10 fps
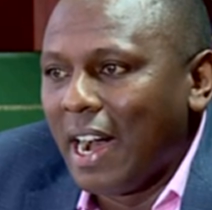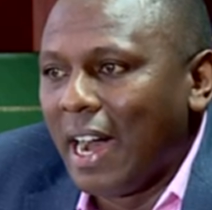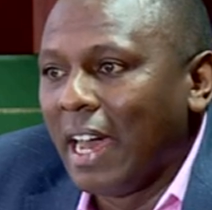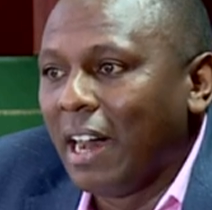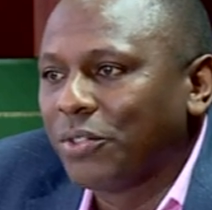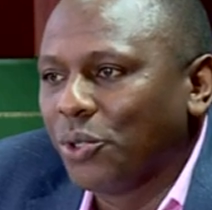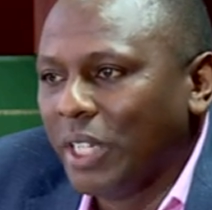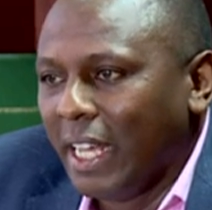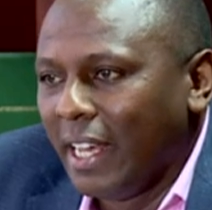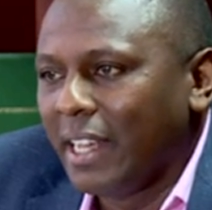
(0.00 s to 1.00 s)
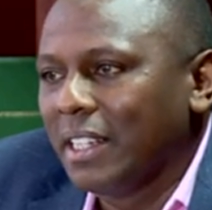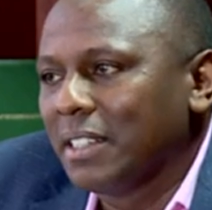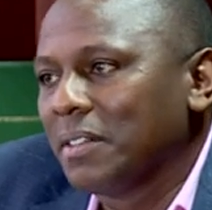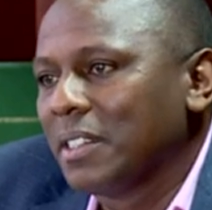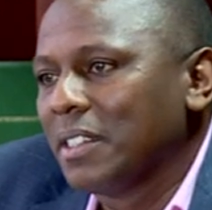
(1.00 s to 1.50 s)
I have today
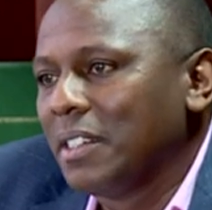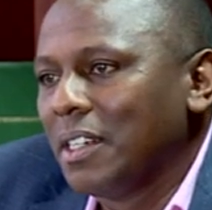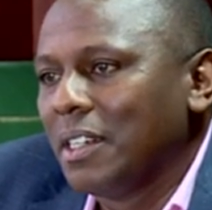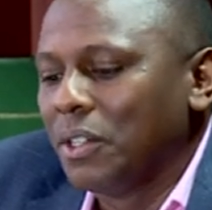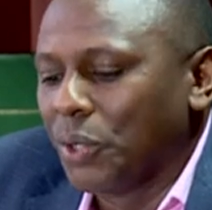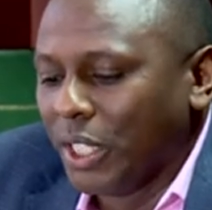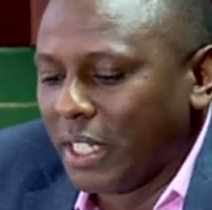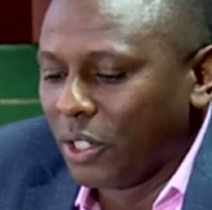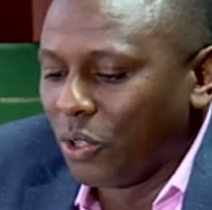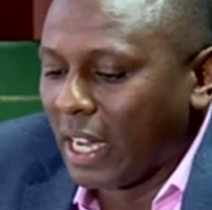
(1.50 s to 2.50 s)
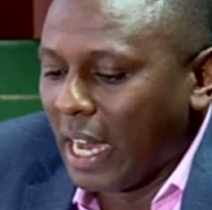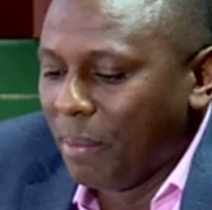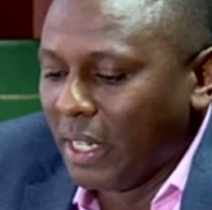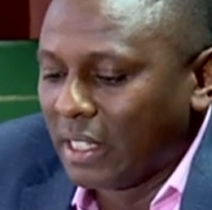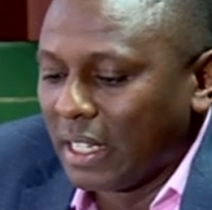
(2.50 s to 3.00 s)
written to the
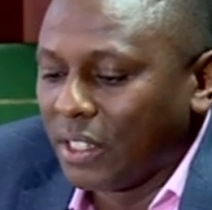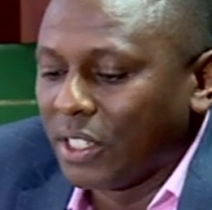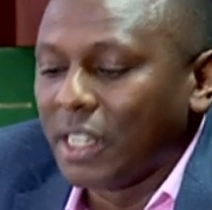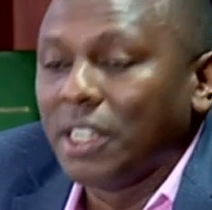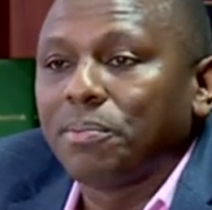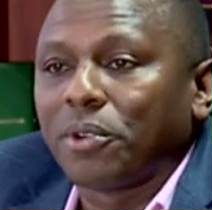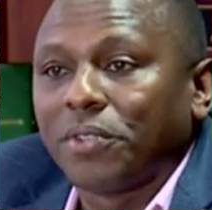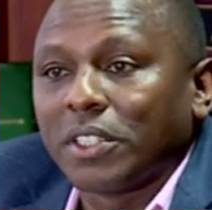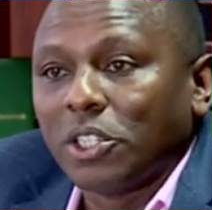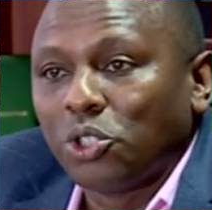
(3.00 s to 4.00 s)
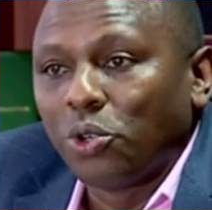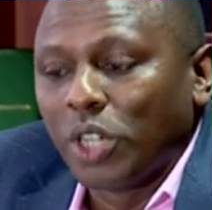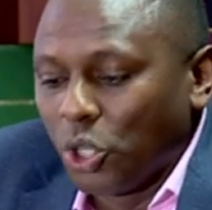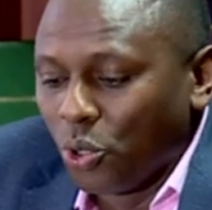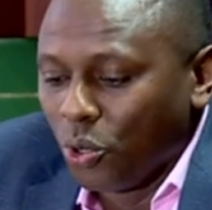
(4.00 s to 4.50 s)
Cabinet Secretary, Professor
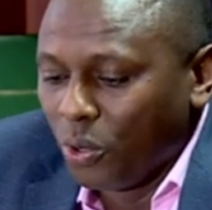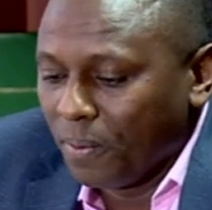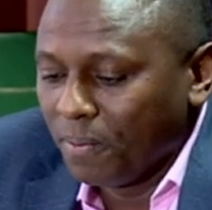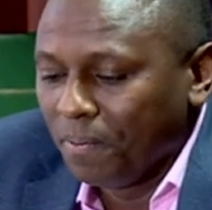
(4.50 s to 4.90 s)
Njuguna Ndung'u,